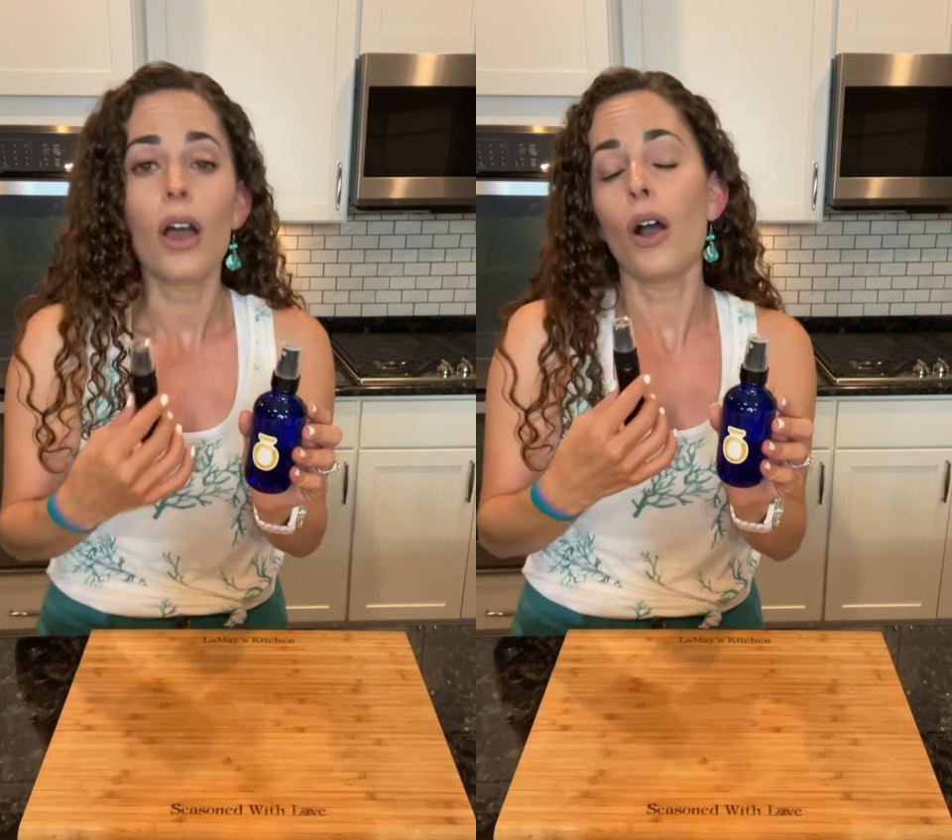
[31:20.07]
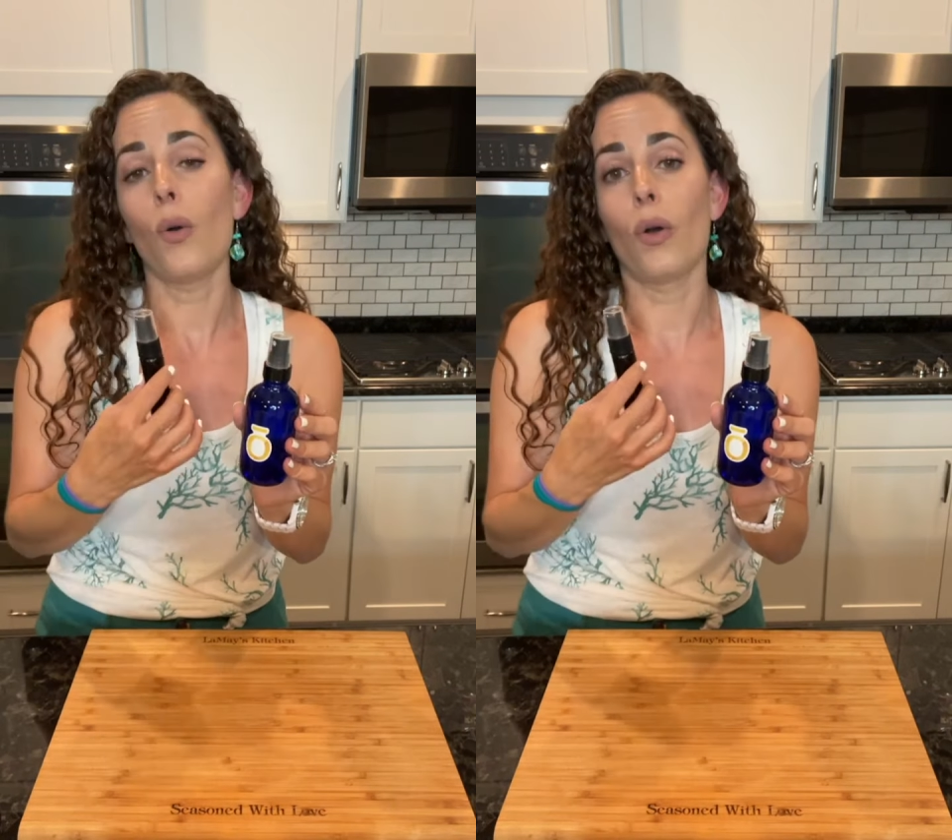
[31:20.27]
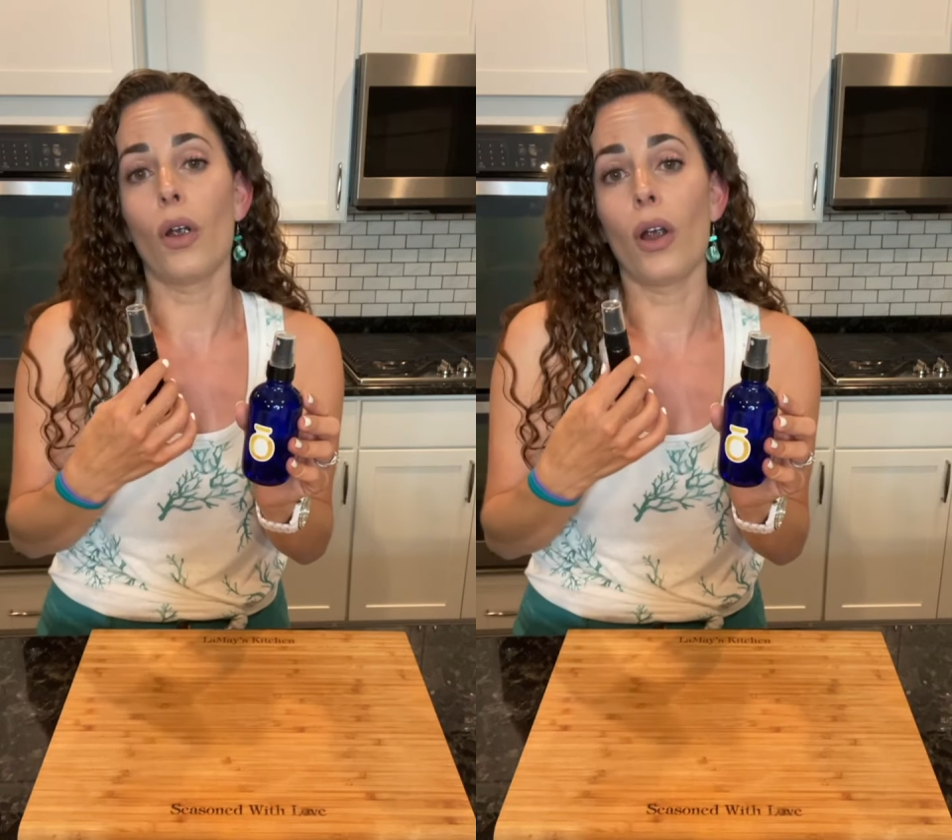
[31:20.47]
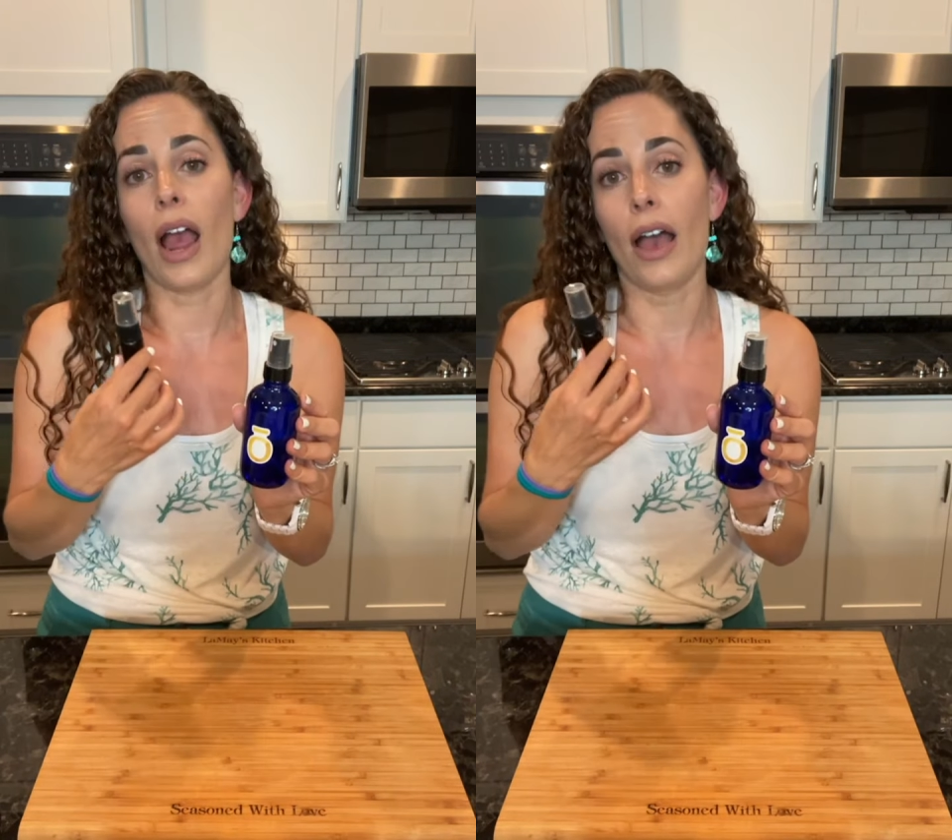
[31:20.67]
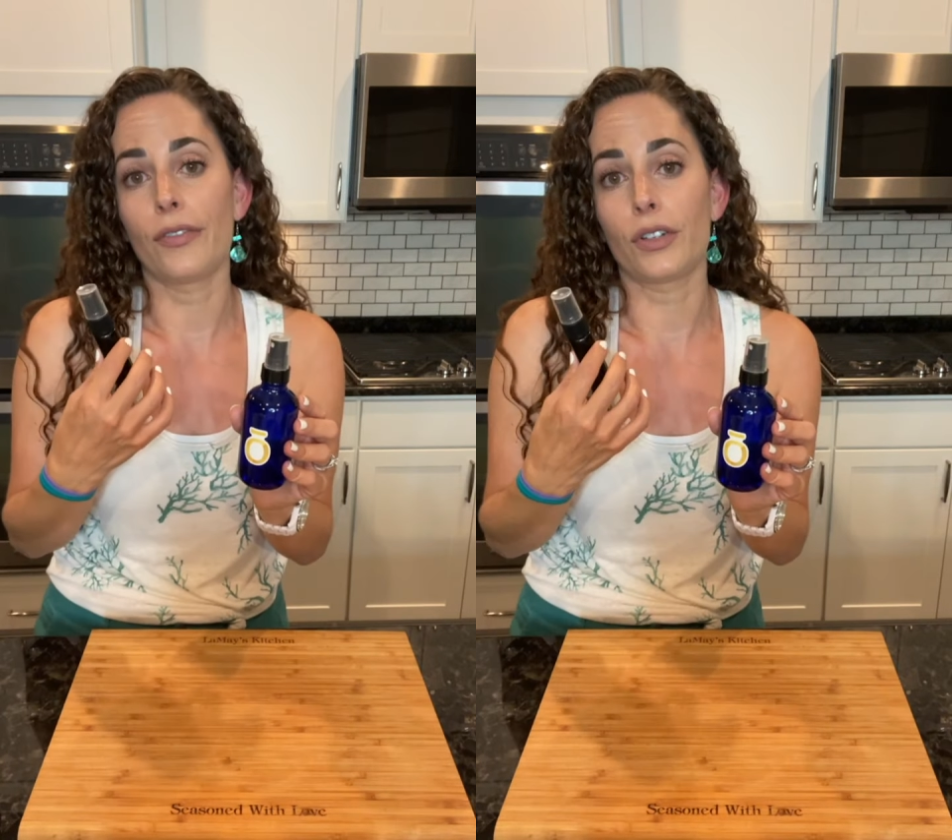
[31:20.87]
or
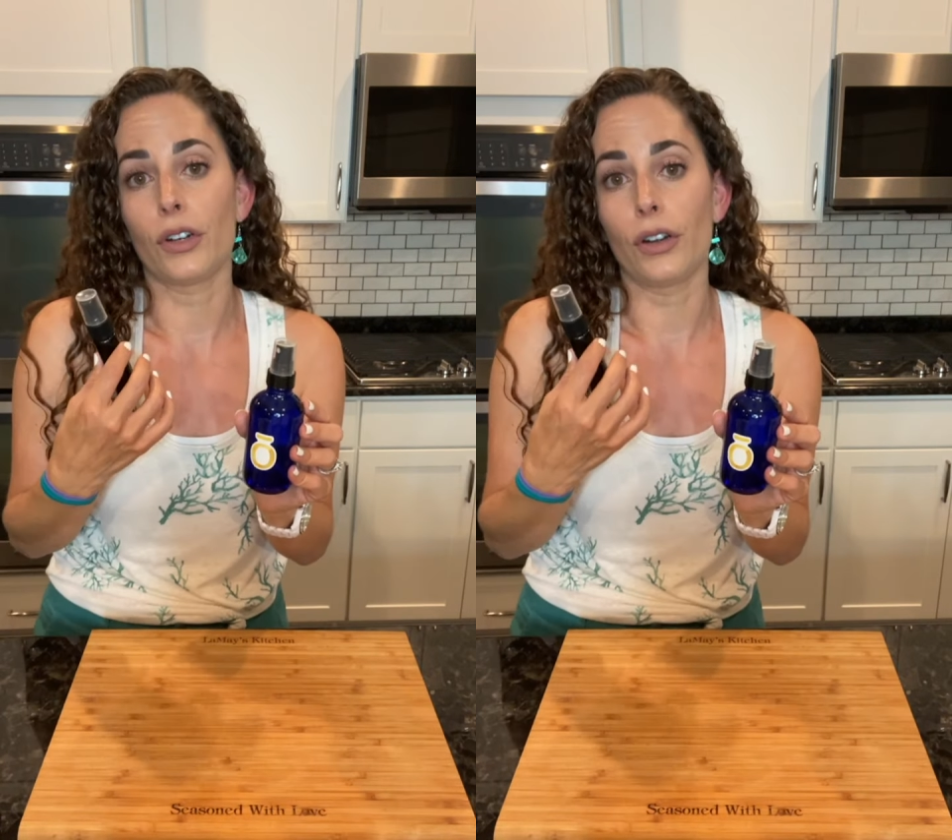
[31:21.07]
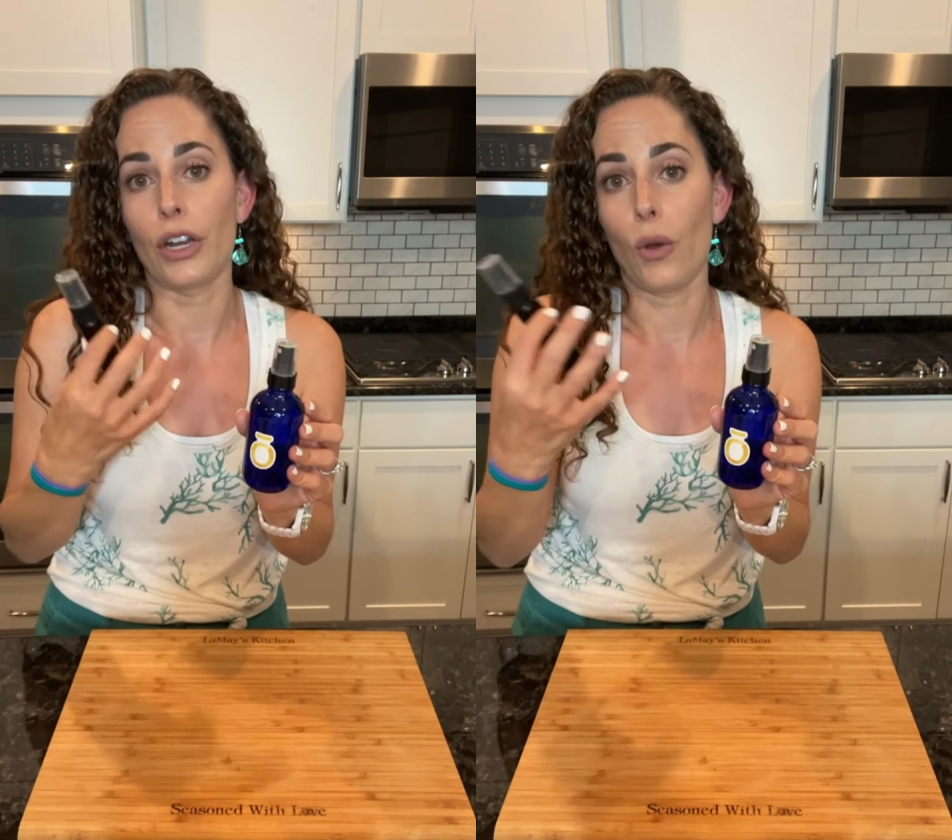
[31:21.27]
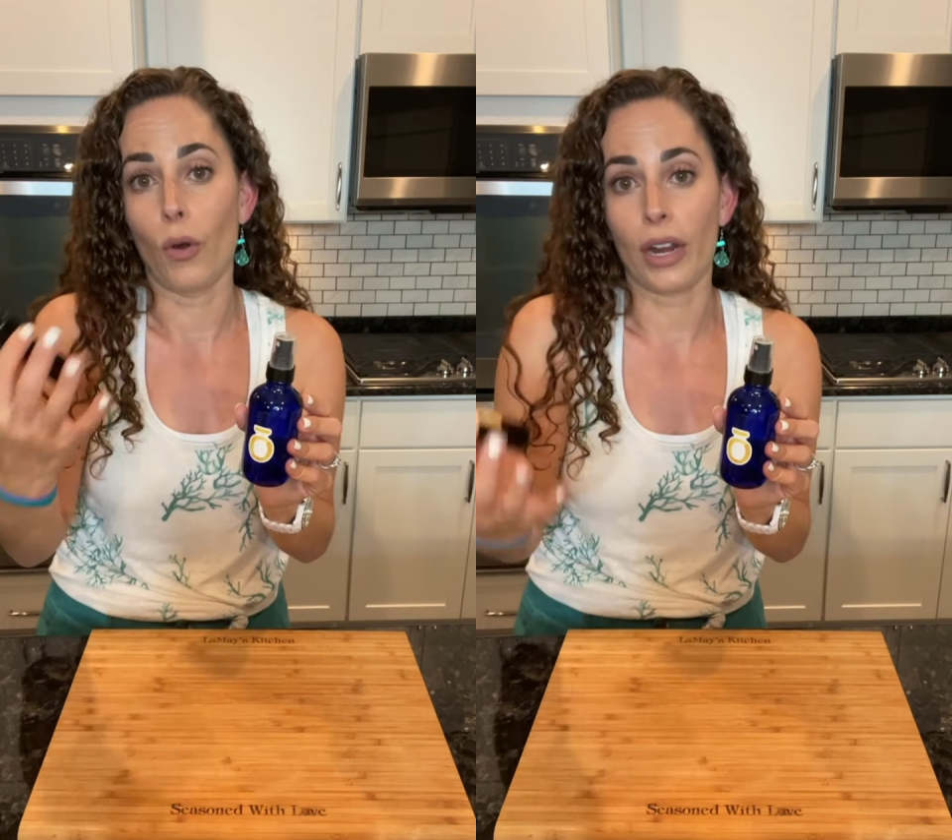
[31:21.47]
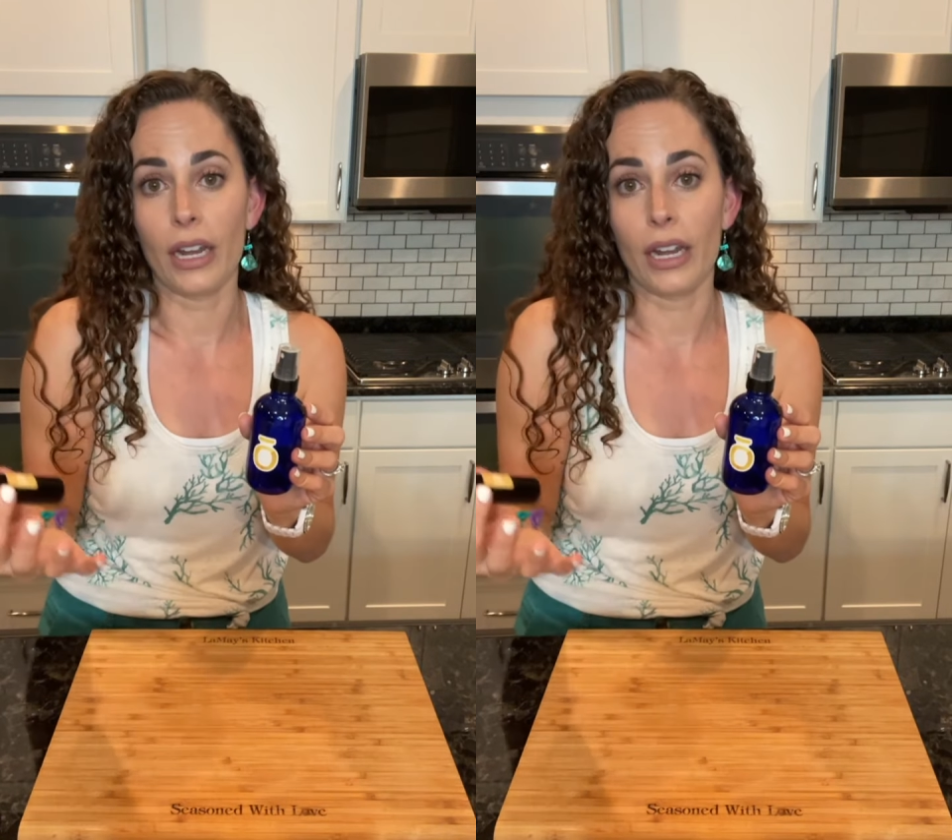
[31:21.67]
after, working